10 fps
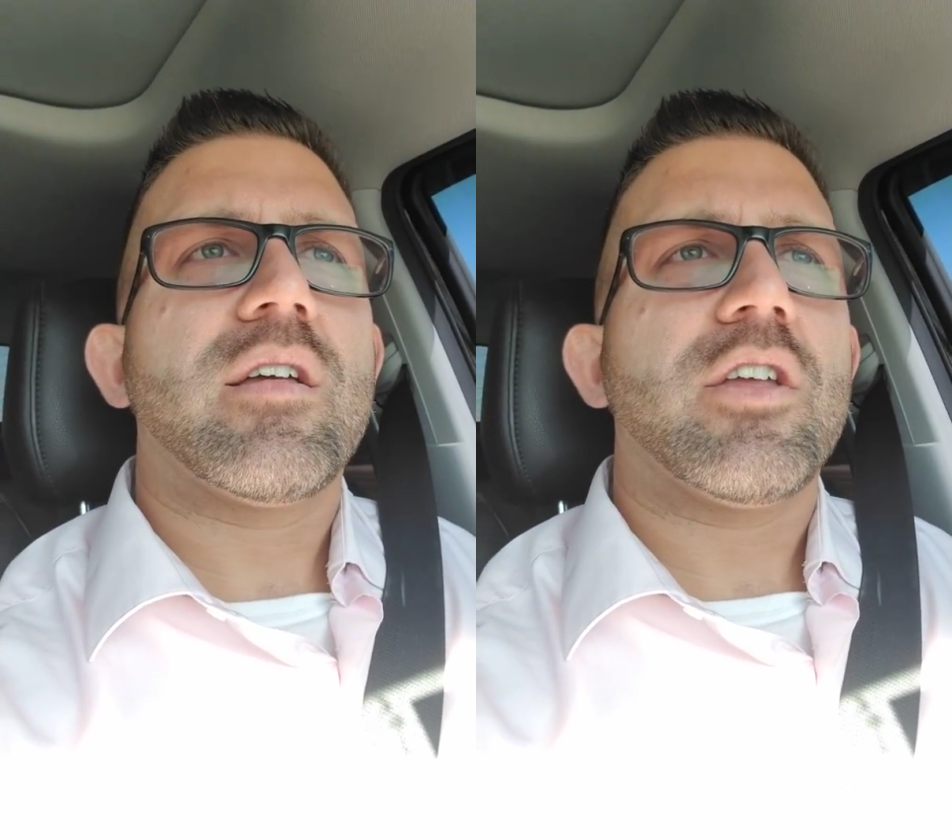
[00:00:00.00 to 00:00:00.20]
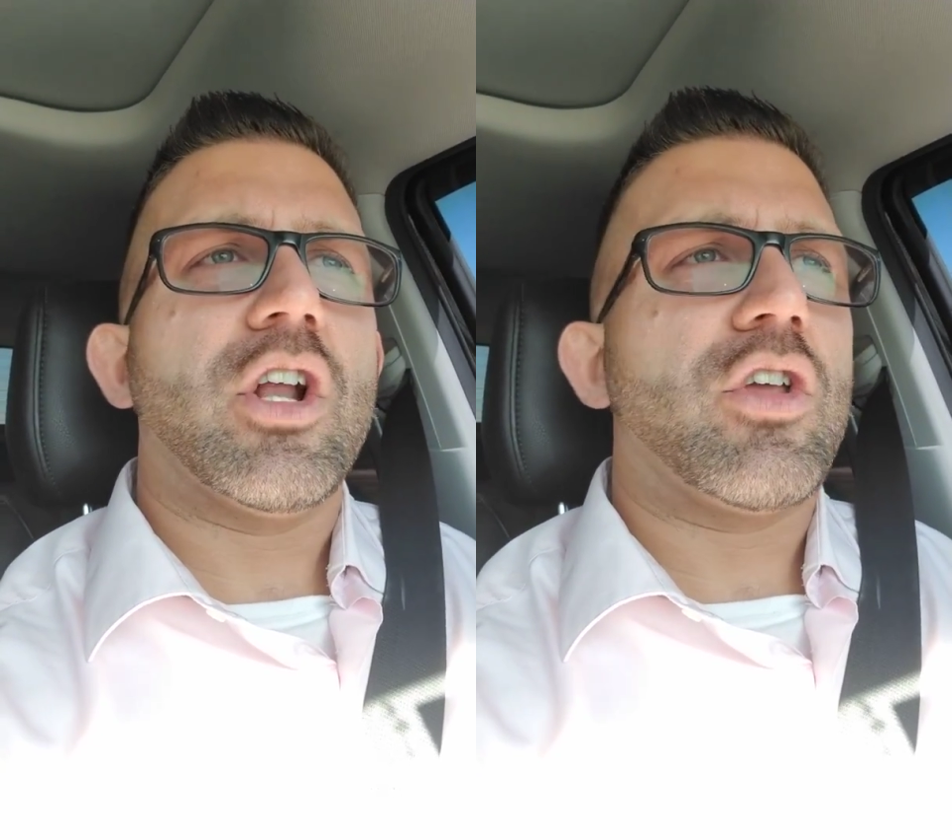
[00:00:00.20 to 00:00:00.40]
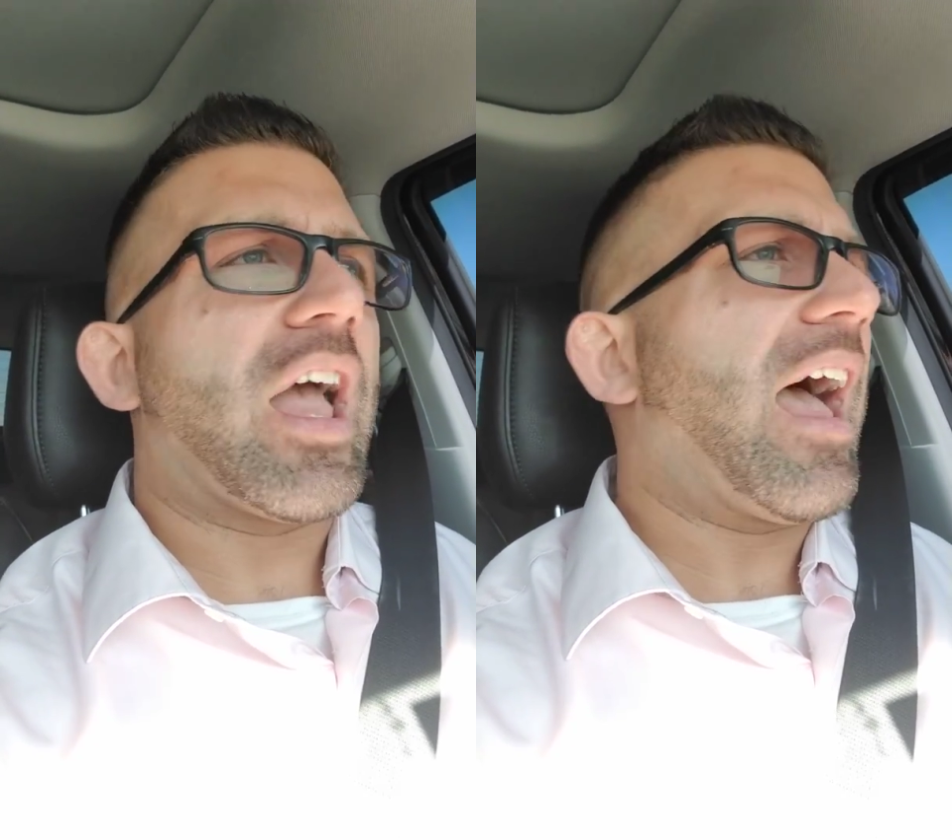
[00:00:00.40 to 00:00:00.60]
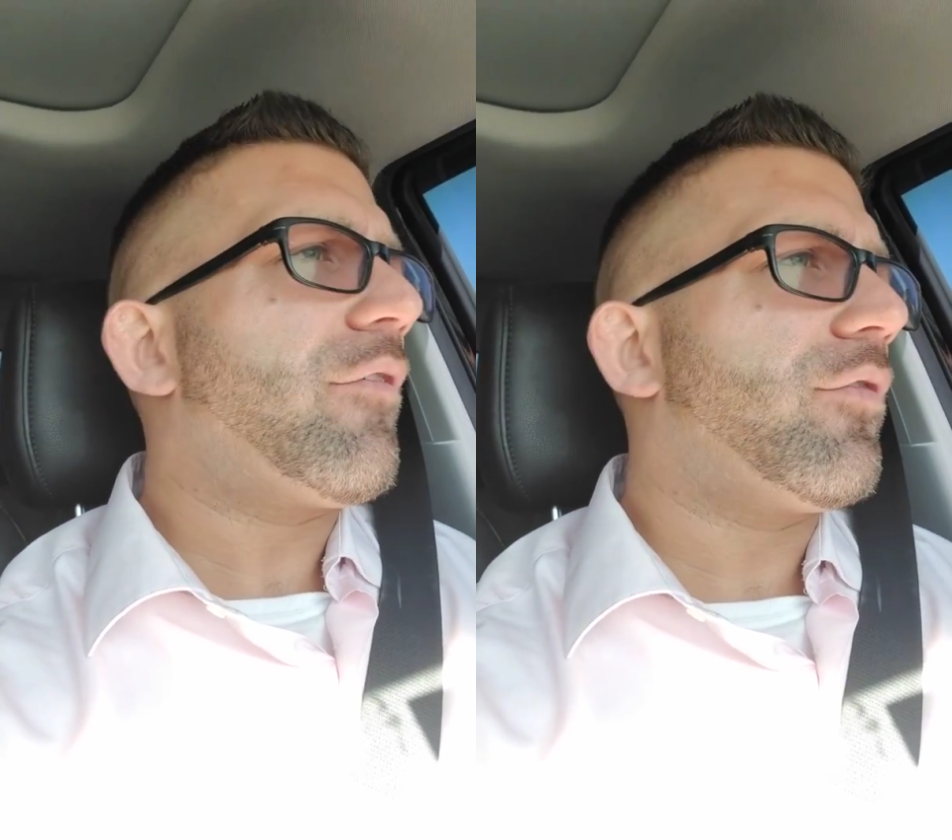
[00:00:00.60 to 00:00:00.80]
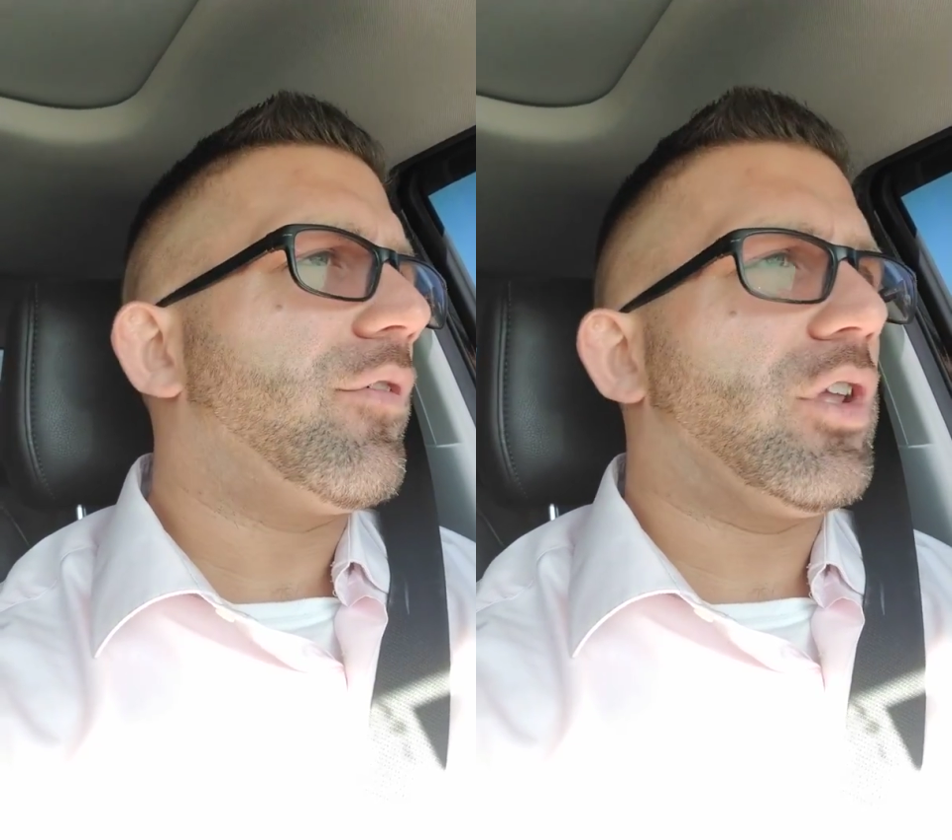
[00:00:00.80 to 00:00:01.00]
You
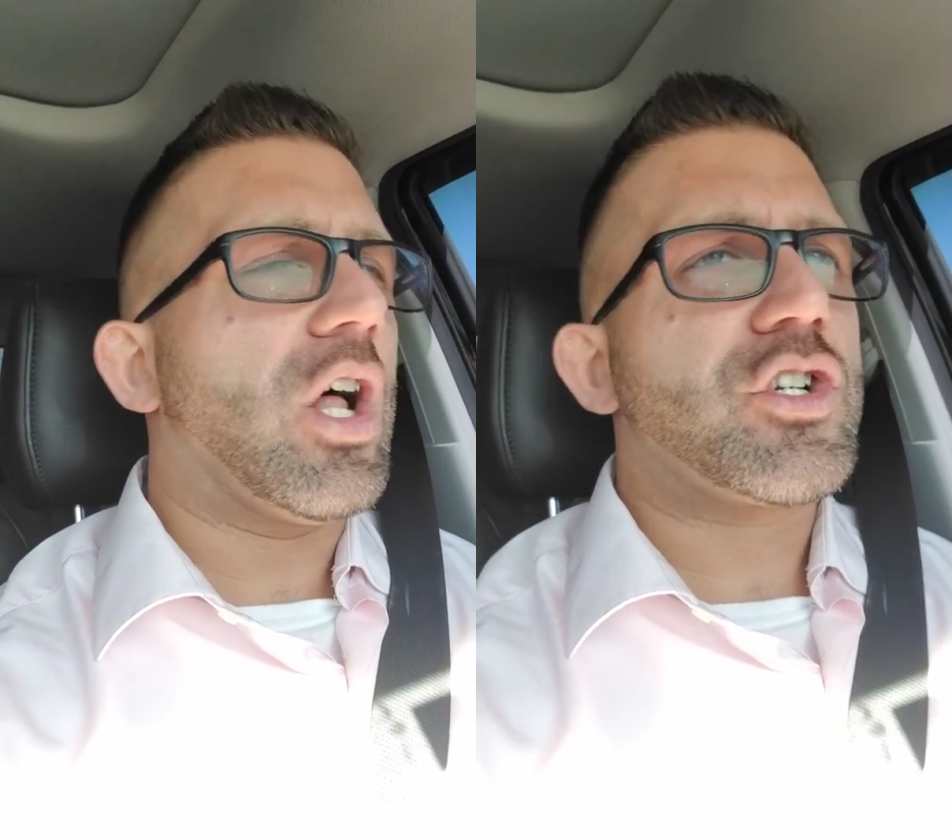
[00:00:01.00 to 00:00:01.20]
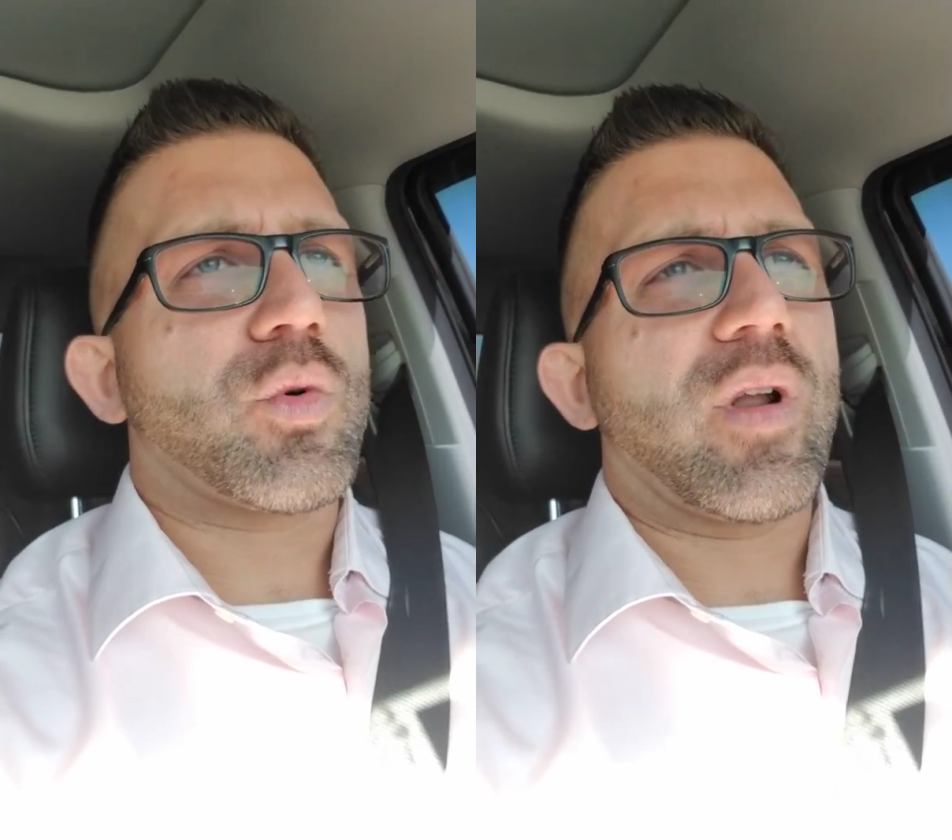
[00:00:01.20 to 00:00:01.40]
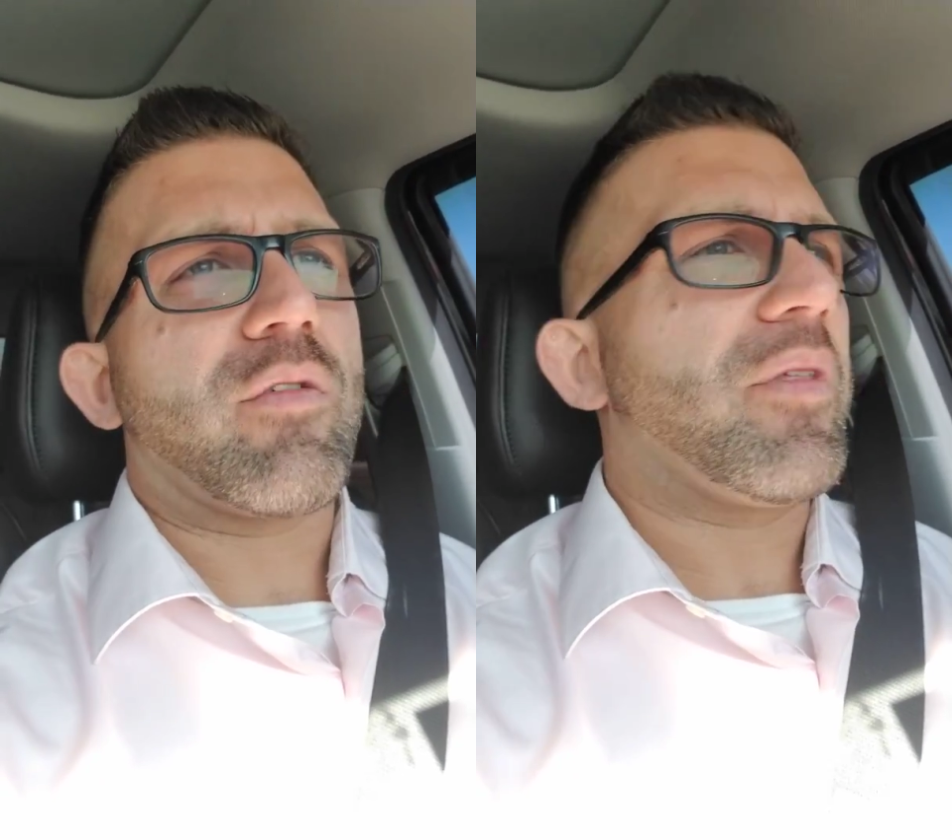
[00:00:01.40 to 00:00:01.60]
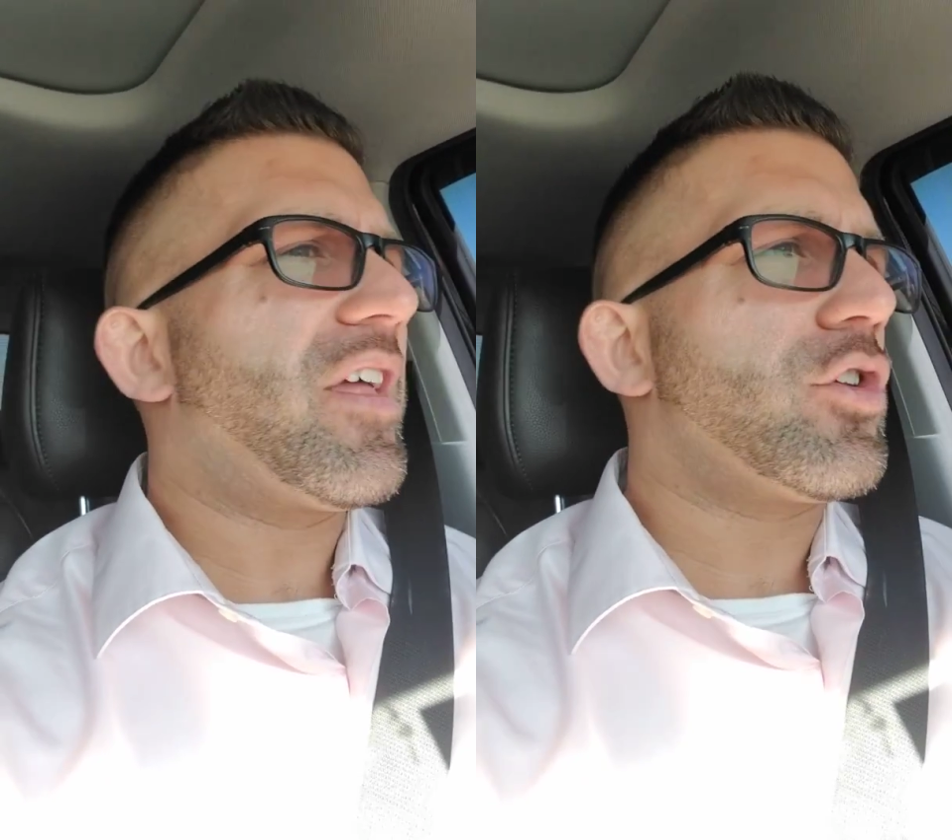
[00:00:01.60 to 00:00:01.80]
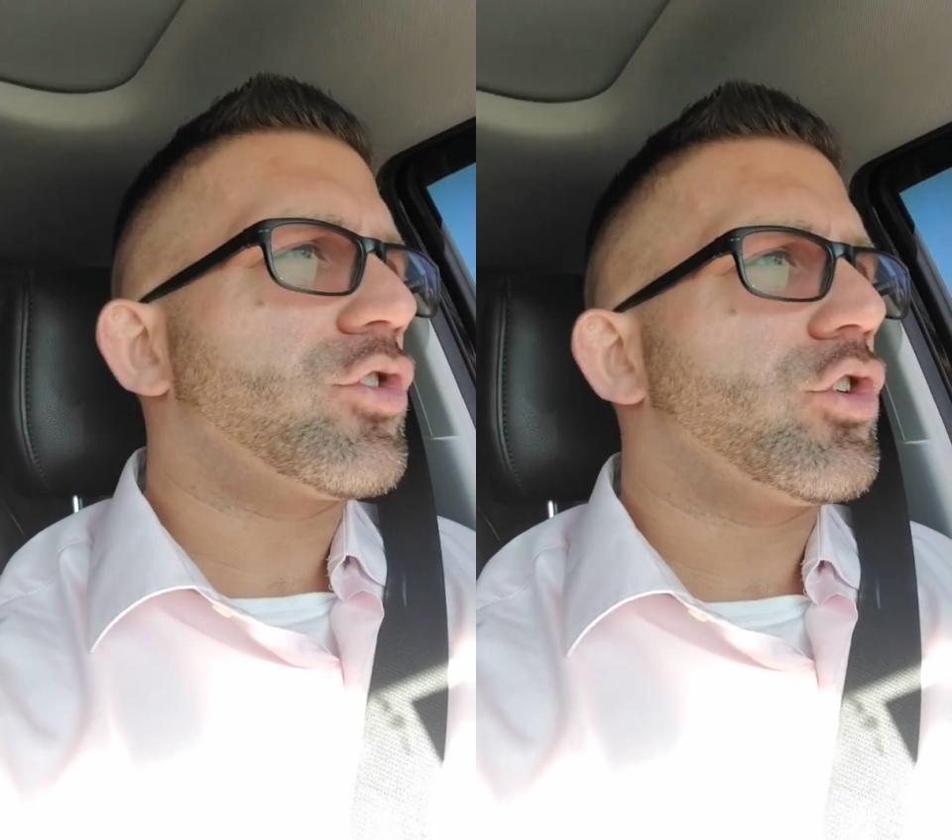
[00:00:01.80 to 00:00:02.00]
have lunch or whatever, but
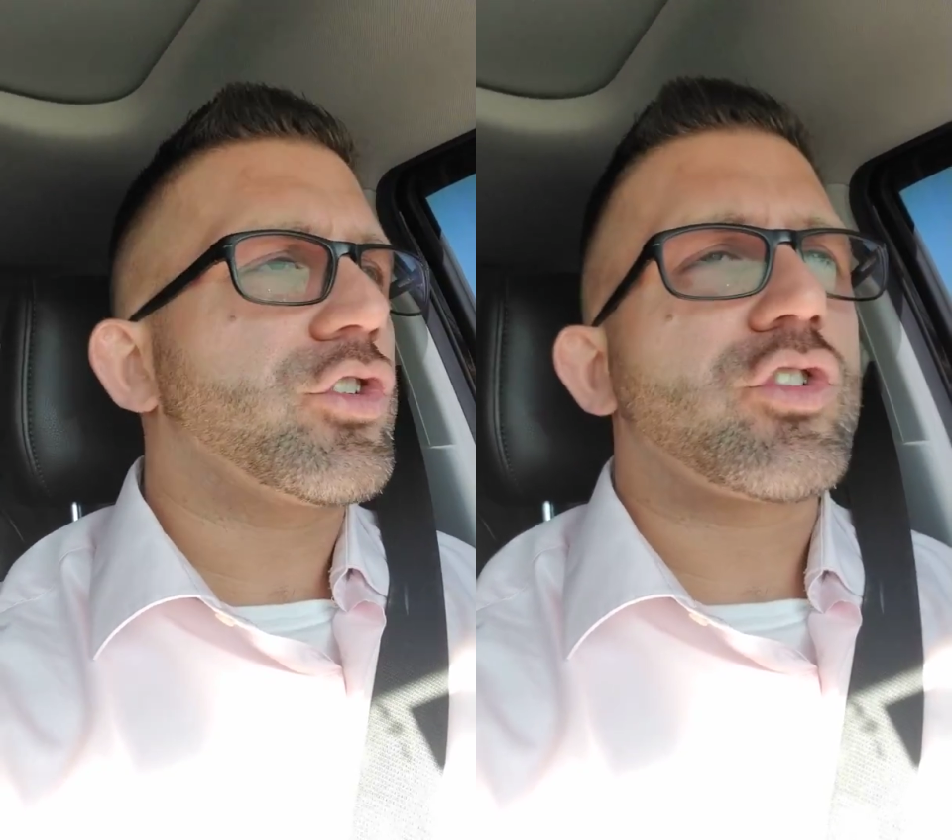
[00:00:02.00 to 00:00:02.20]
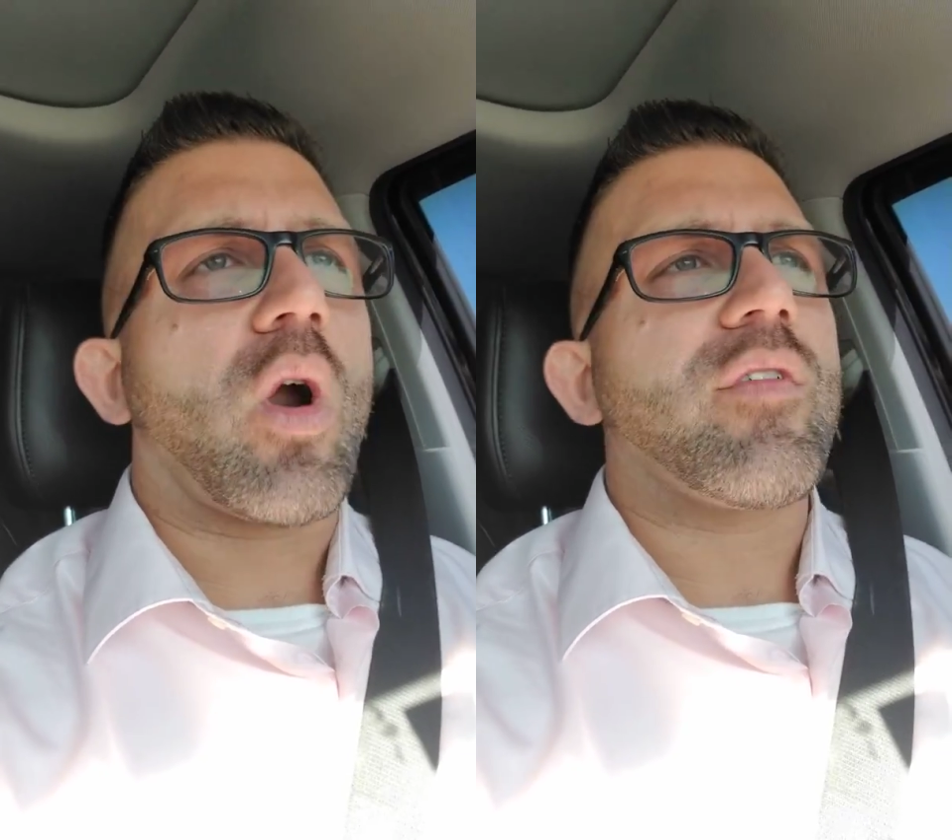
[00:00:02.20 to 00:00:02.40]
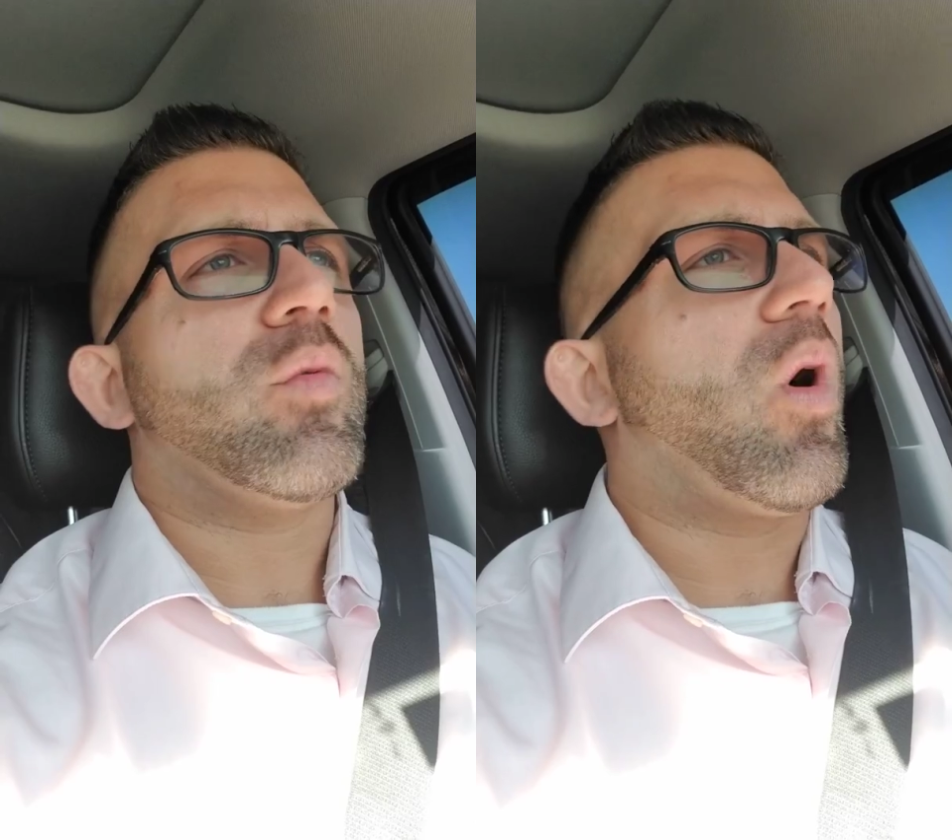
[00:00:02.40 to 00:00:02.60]
then you're starving.